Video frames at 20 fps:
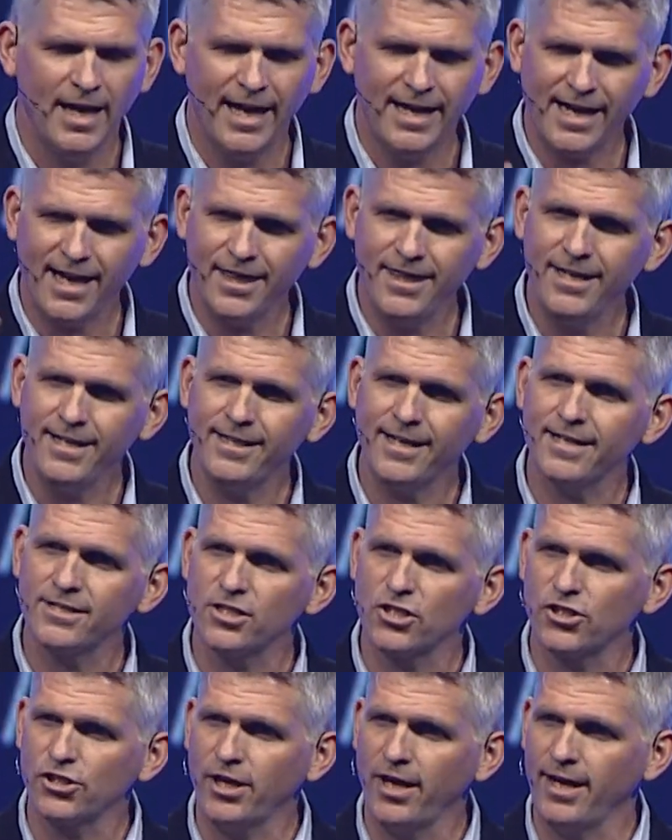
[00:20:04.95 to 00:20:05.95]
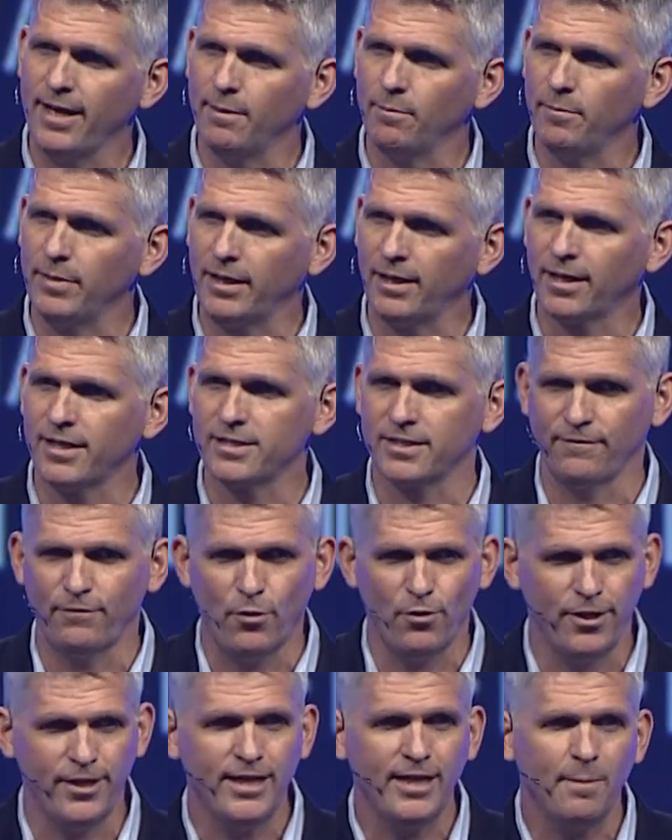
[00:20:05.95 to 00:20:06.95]
And I think that's a shame, because if
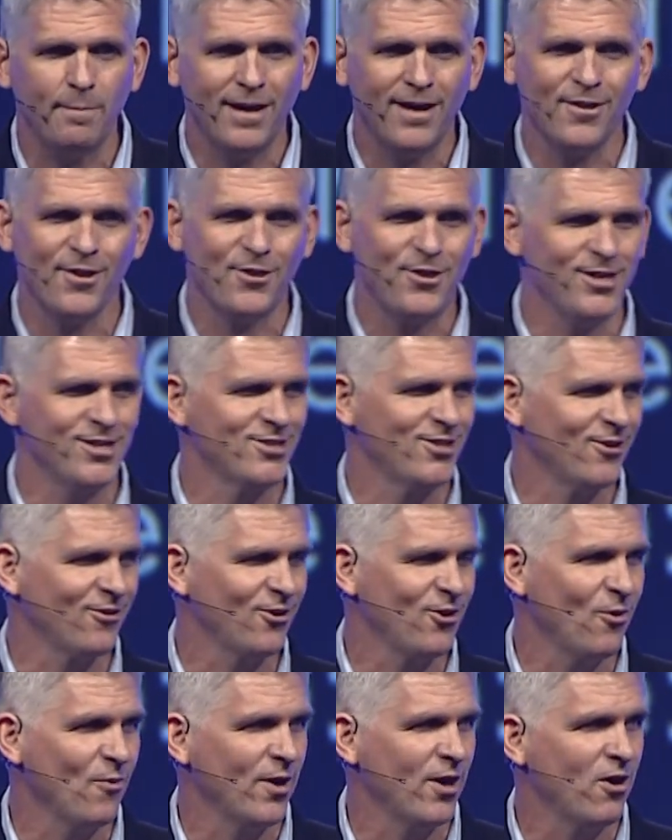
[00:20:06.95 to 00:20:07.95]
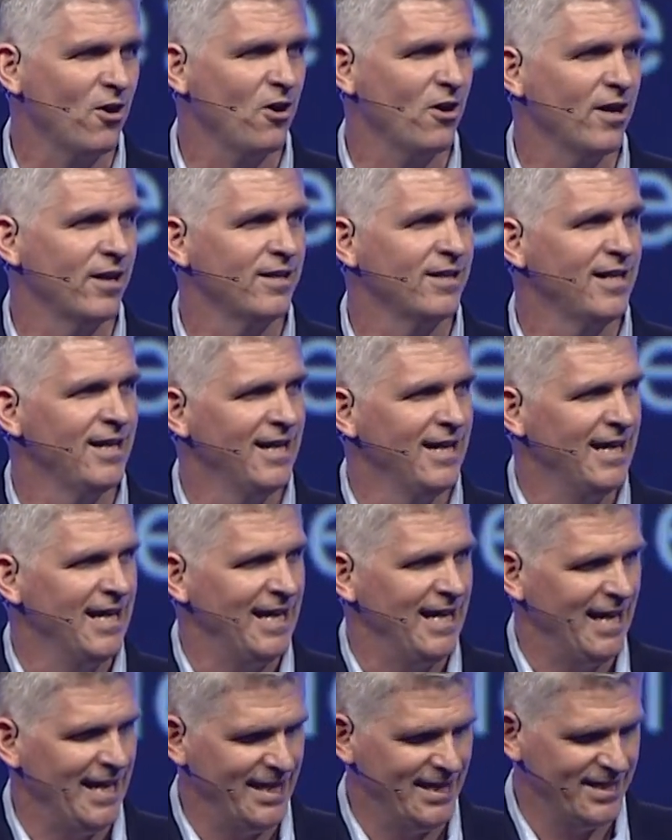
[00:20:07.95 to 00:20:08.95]
you think about the things that are going on
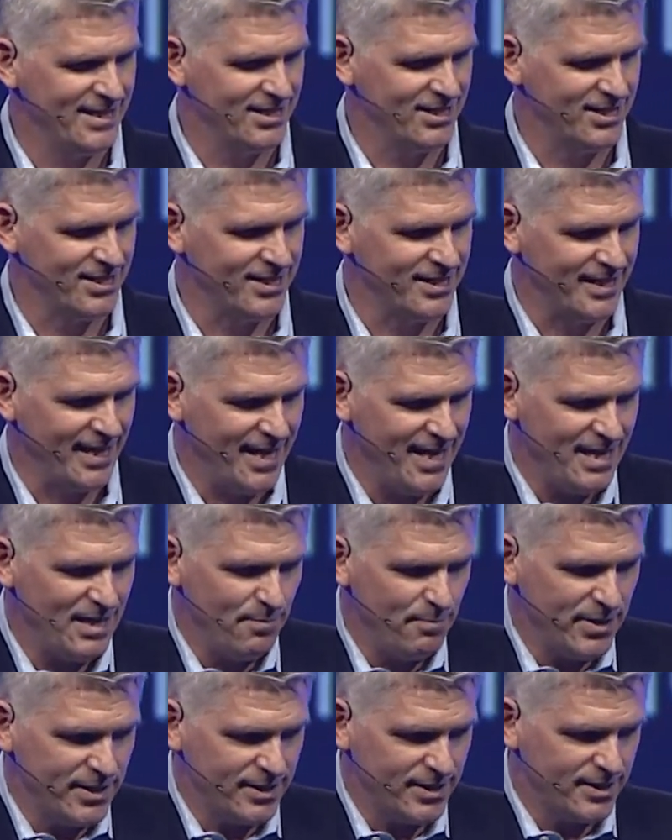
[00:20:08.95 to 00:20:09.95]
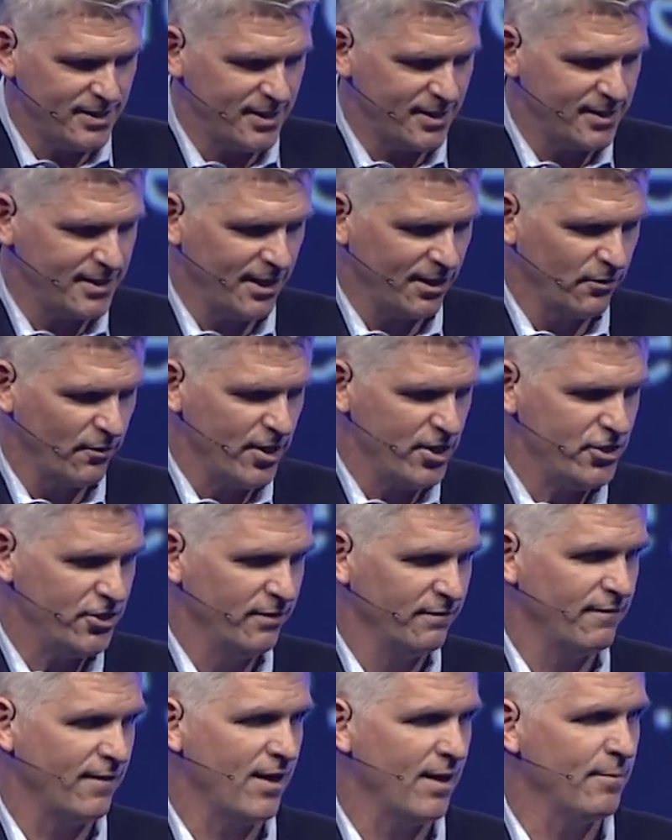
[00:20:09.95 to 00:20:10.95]
and this sustained business
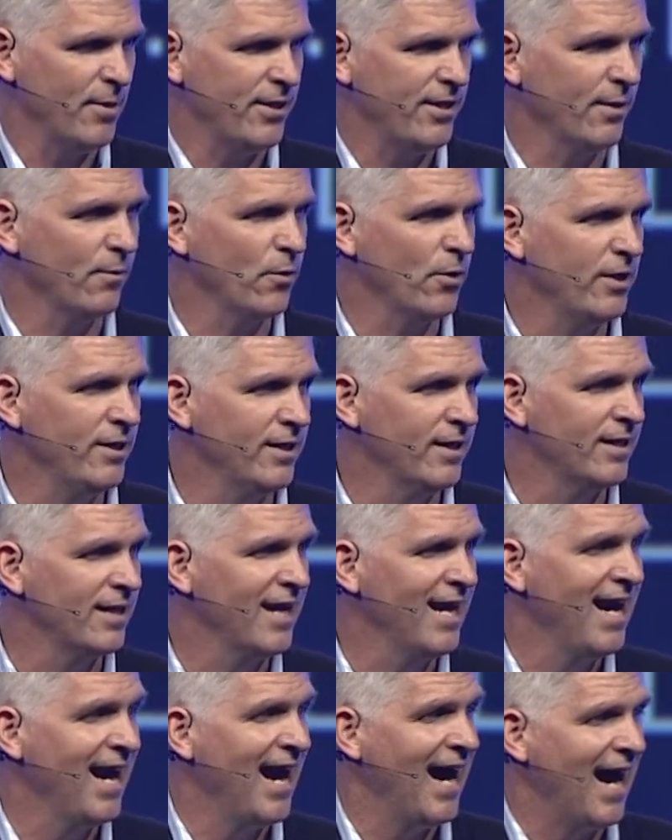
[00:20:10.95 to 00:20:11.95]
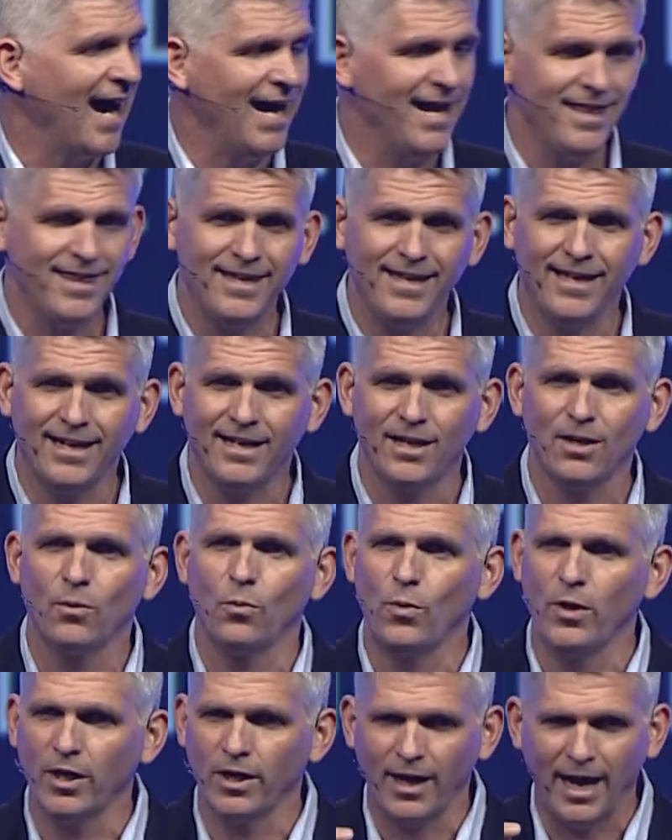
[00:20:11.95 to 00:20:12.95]
acceleration environment that we're in, I think
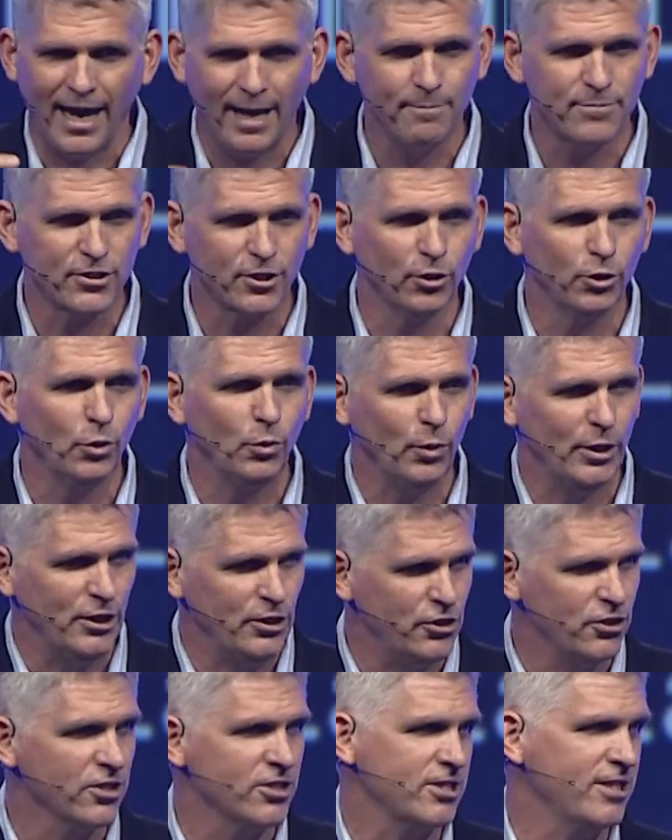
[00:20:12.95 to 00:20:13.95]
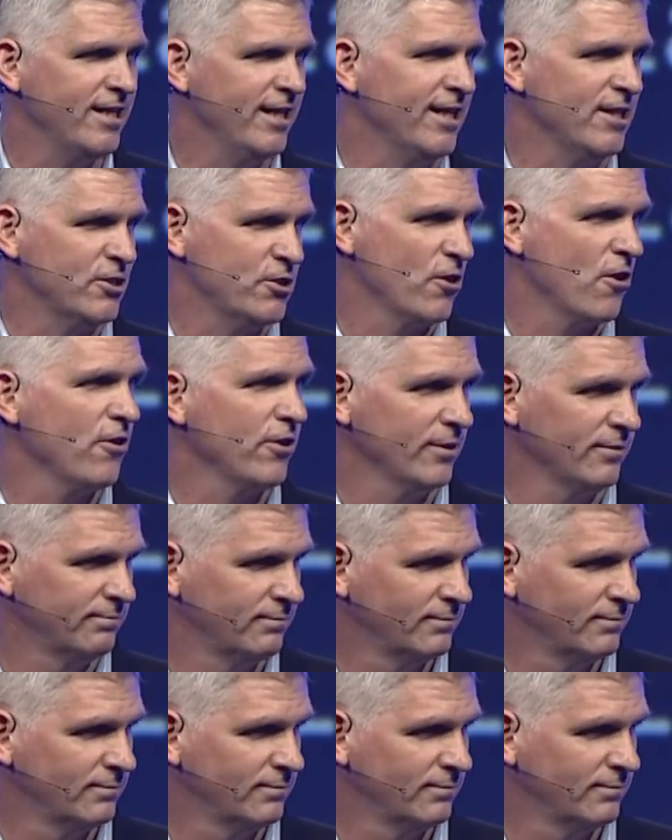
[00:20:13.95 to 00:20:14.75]
we are absolutely just getting started.